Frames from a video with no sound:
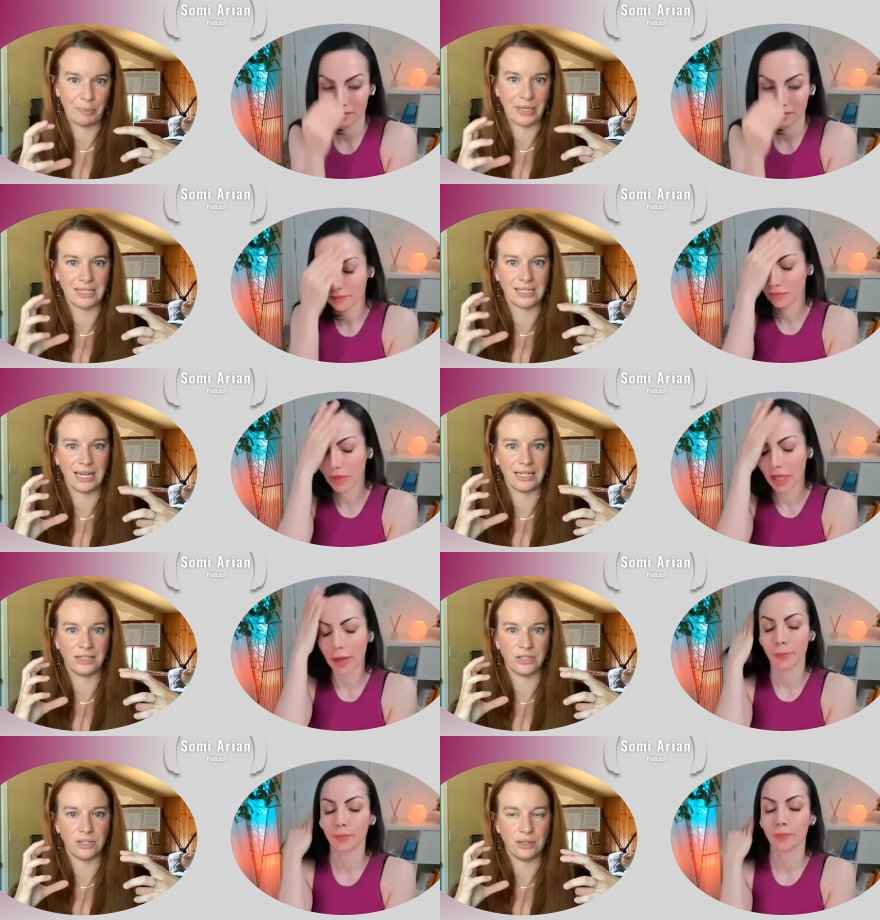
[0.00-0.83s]
Speaker 1: because
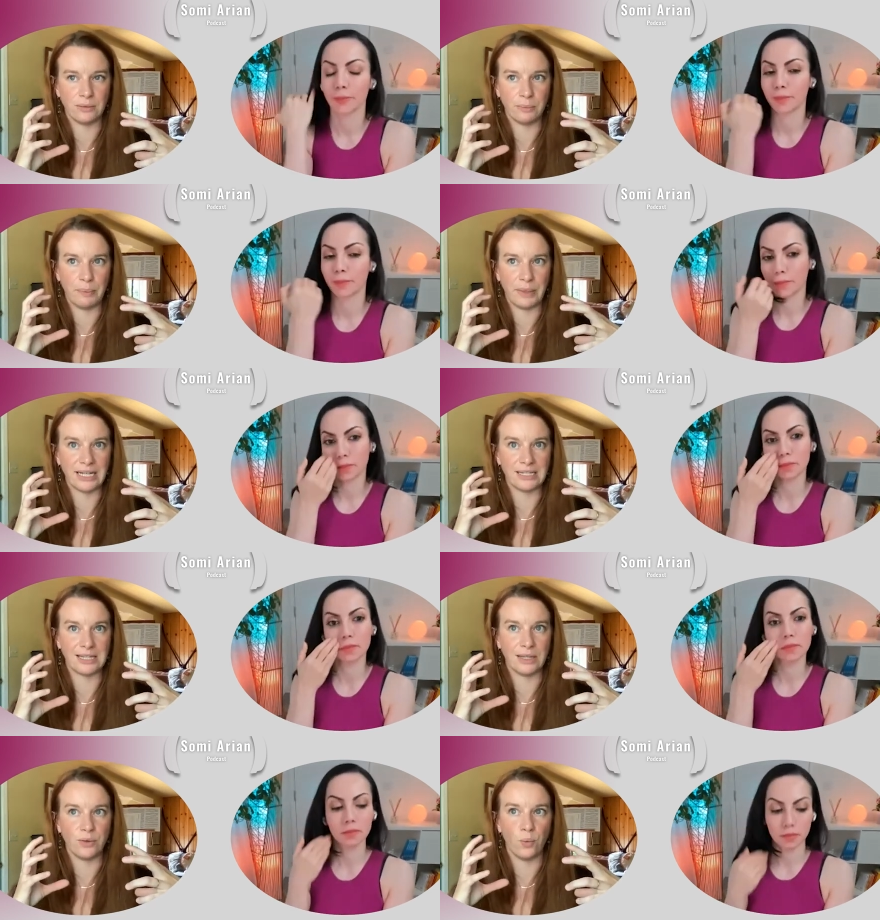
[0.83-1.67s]

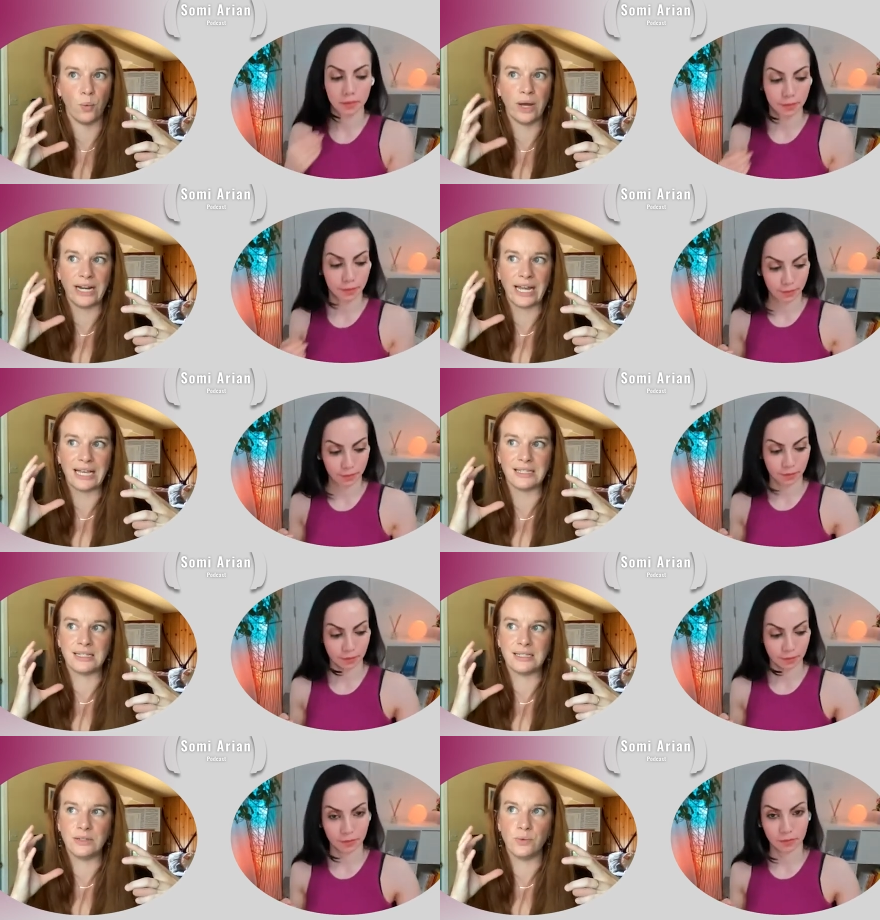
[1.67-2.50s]
what it has
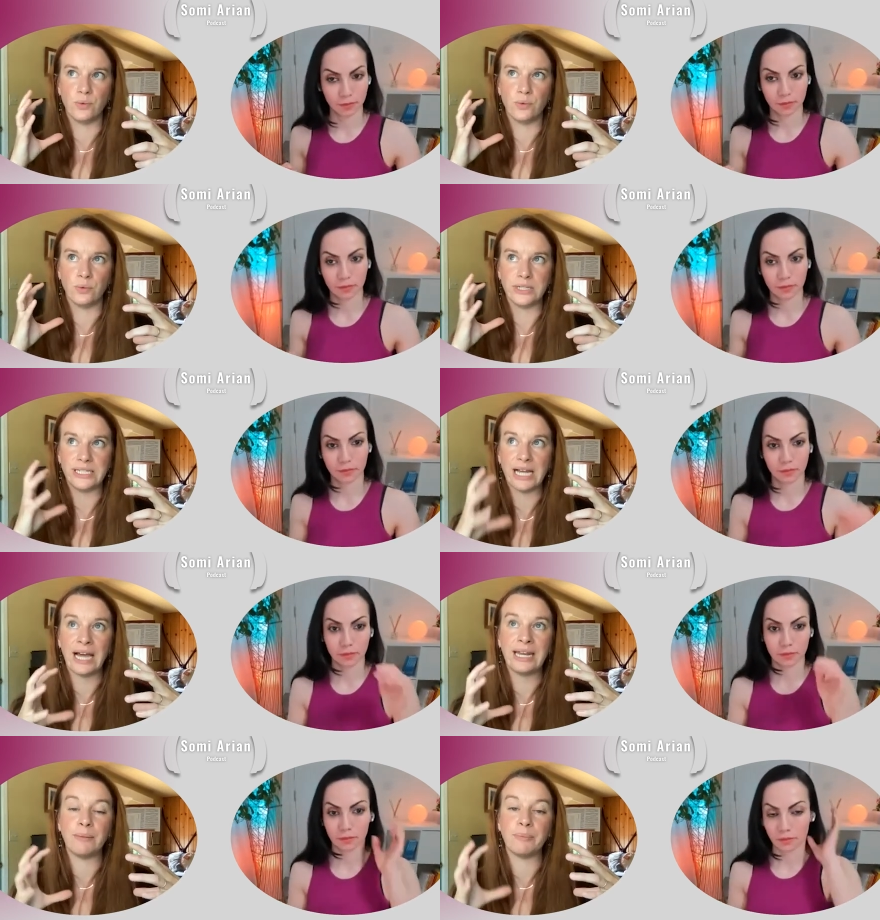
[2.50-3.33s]

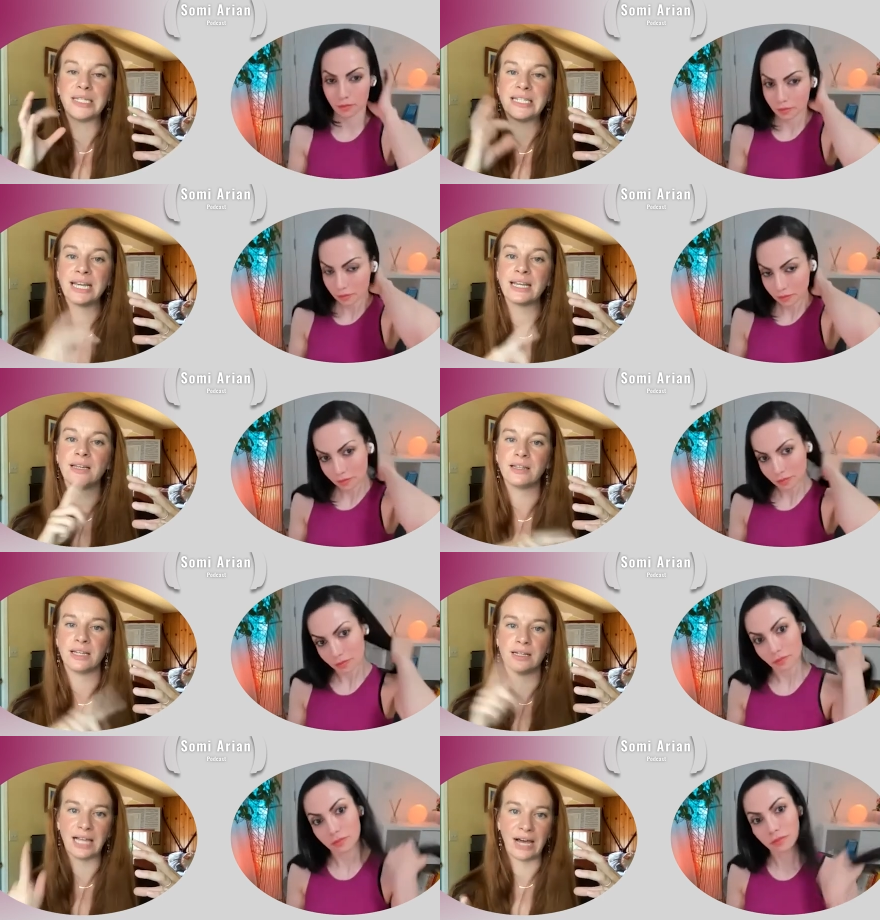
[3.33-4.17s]
done, and
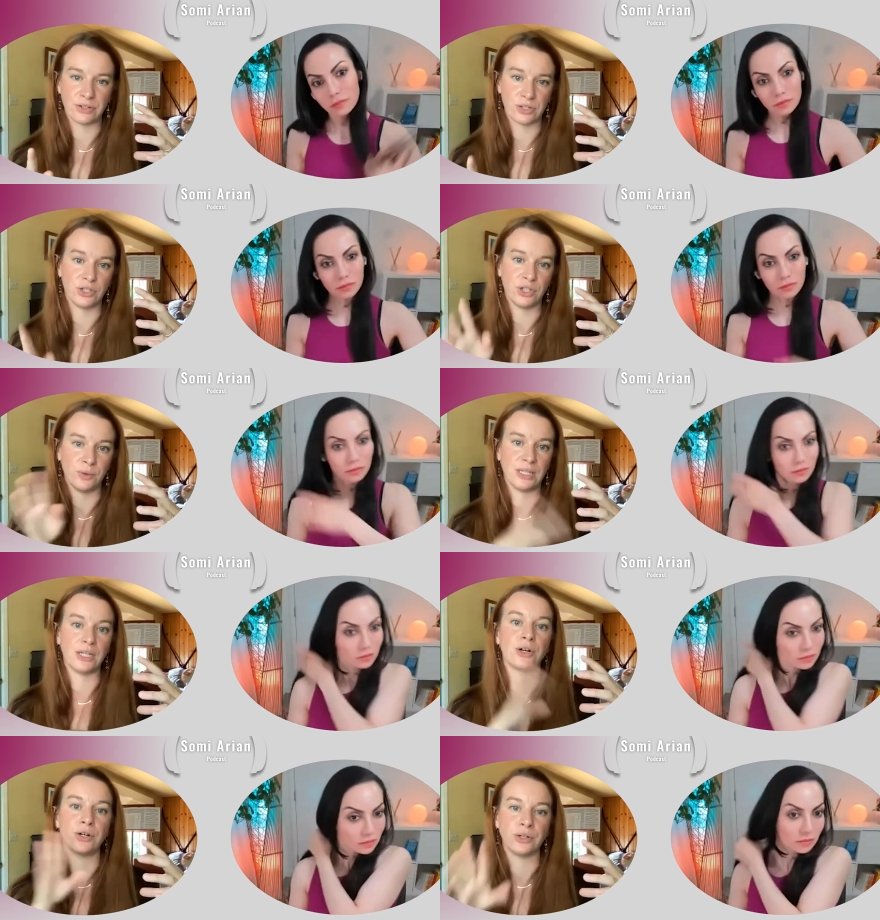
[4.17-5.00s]
particularly allowed us to do in
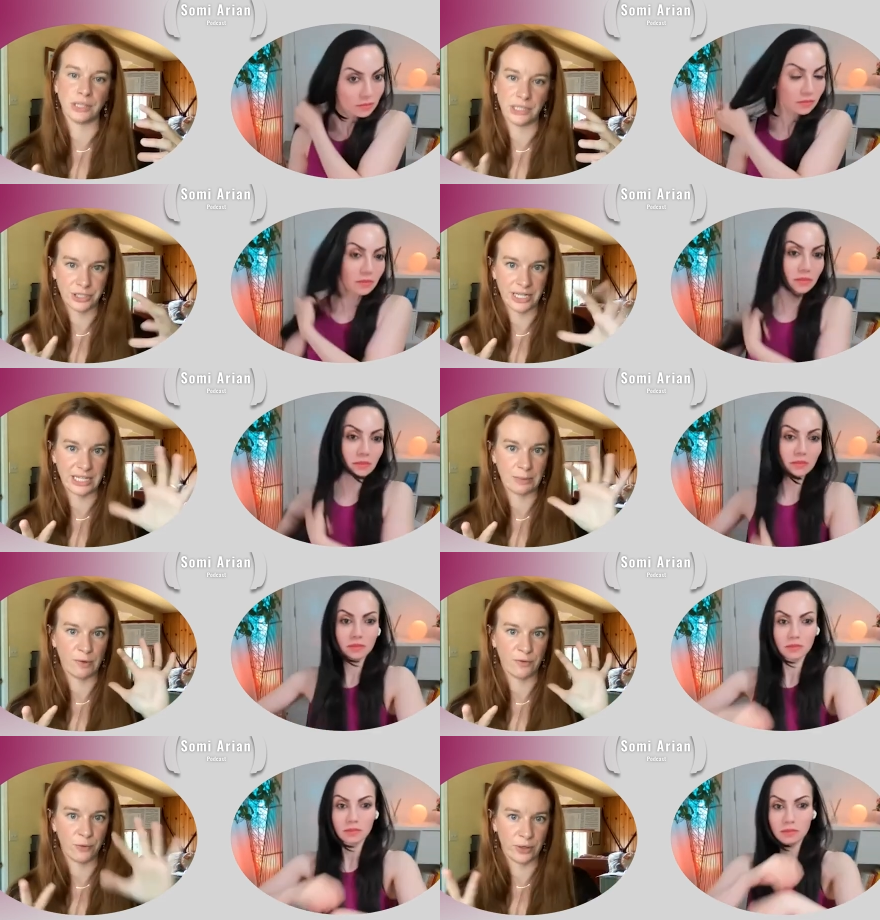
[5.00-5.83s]
the earlier days
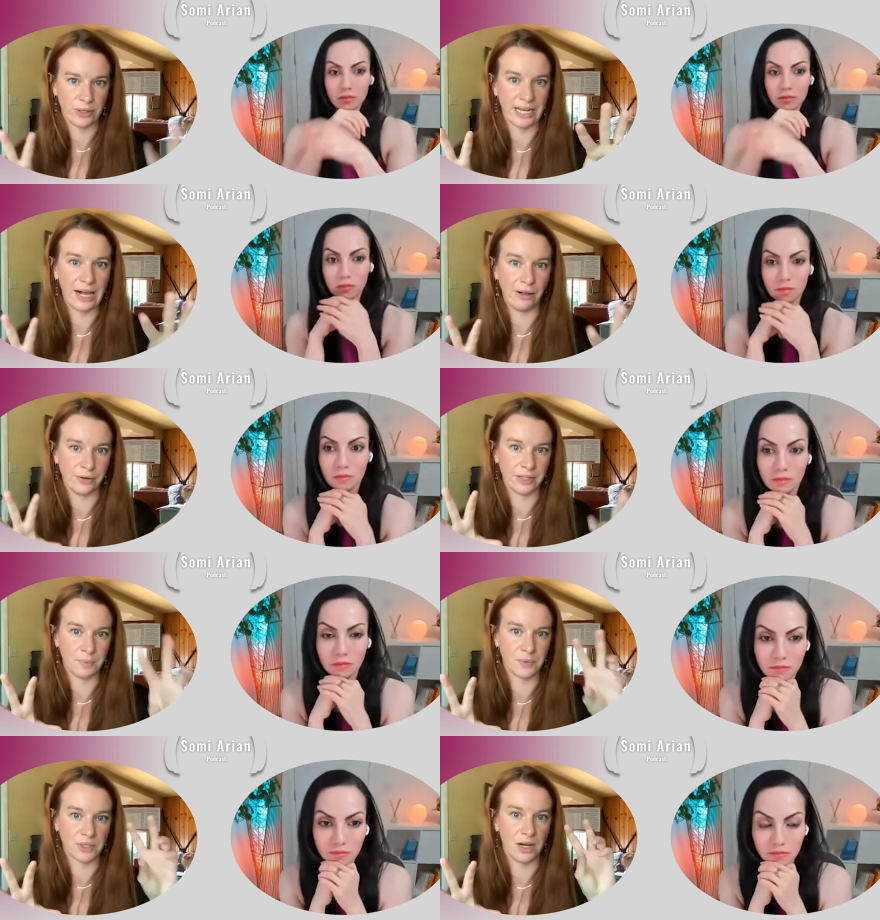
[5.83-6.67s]
before the
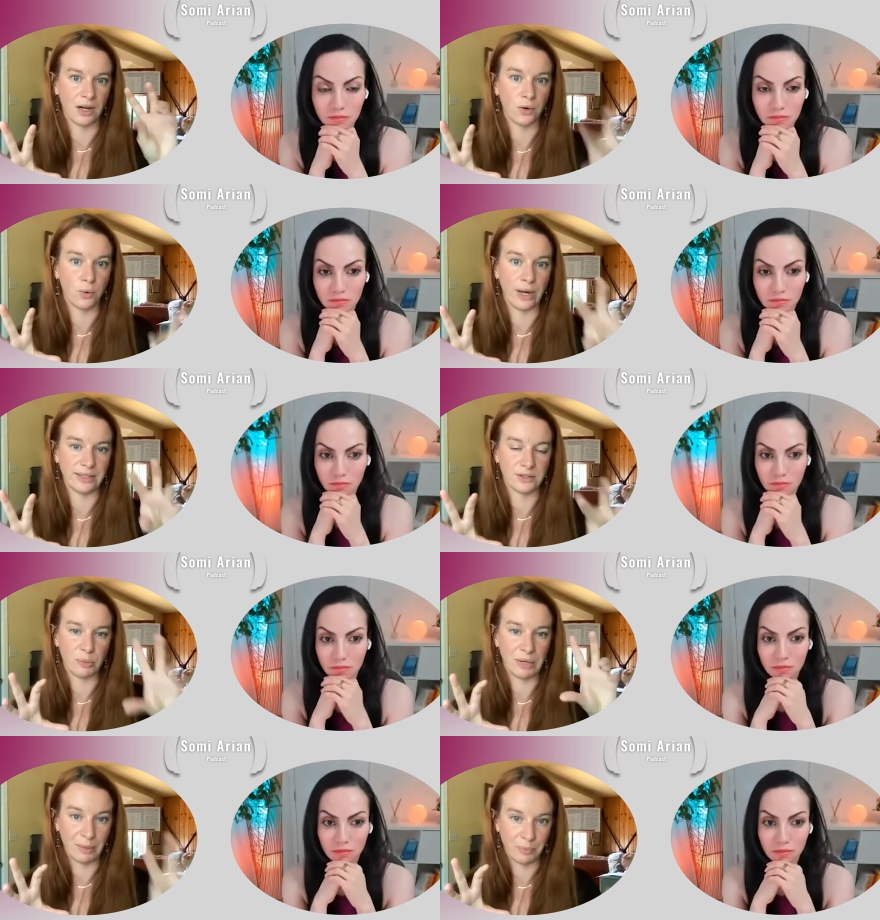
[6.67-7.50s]
algorithms got quite so
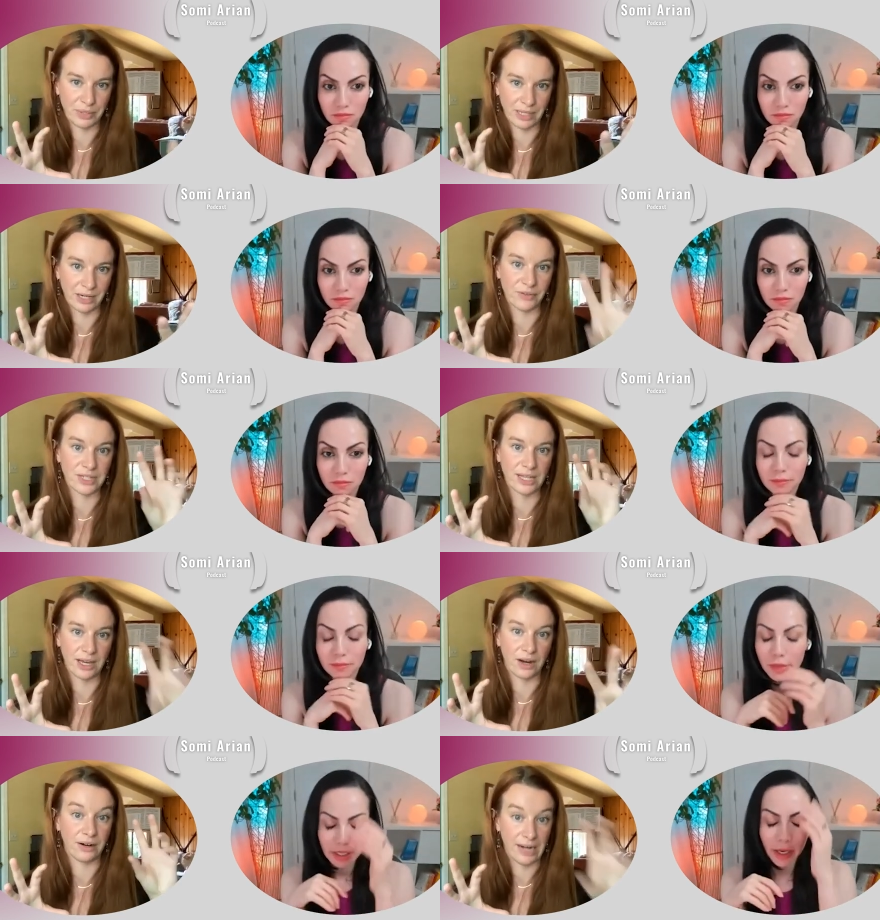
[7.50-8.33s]
manipulative as they are